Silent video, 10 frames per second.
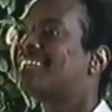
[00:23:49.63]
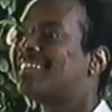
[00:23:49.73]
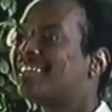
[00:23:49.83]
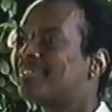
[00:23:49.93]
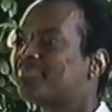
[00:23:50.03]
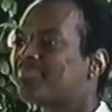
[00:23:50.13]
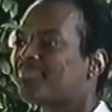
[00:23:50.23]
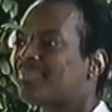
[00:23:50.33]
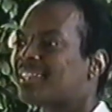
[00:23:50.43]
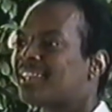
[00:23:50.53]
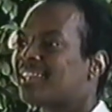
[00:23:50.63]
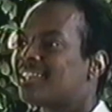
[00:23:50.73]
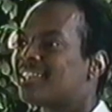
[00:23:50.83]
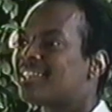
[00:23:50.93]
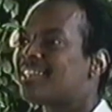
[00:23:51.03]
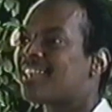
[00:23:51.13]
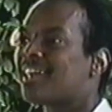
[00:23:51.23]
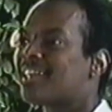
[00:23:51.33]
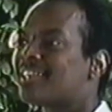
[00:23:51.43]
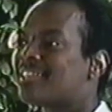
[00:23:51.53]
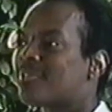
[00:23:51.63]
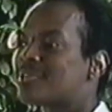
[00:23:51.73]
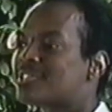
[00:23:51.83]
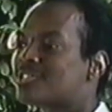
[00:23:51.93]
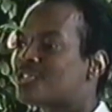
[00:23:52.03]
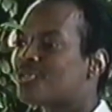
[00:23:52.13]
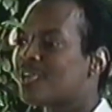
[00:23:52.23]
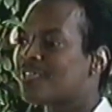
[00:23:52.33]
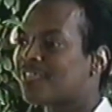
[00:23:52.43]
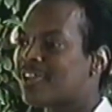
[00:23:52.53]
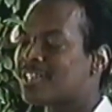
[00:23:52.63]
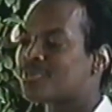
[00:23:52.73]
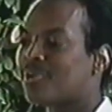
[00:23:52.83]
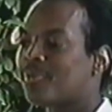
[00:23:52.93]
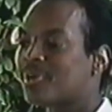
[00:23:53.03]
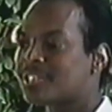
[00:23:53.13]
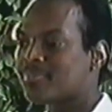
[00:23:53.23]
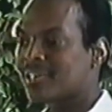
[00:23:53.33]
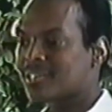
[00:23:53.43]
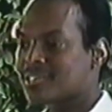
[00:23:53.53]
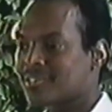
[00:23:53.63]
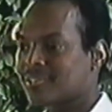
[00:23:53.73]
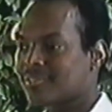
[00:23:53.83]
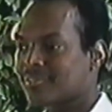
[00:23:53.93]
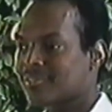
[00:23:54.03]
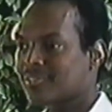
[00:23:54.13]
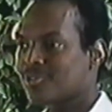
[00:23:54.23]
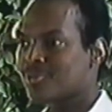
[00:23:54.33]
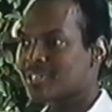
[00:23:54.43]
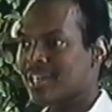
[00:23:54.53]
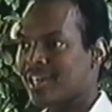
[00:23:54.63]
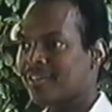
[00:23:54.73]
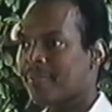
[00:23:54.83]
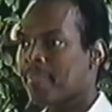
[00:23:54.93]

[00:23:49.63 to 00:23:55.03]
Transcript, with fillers: Um, there was two other friends. One was Vincent, who was gay